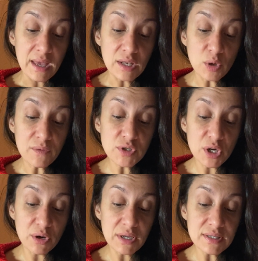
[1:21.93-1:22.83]
and you have
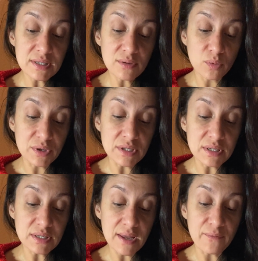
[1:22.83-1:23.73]
chariots and
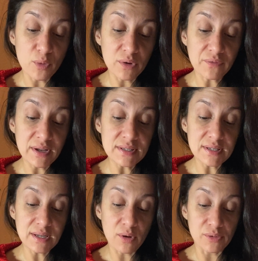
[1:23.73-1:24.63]
horses, a fortified
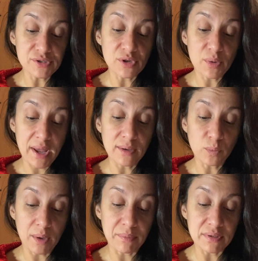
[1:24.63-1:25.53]
city also, and
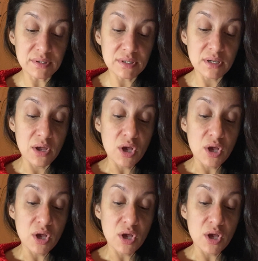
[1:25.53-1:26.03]
weapons,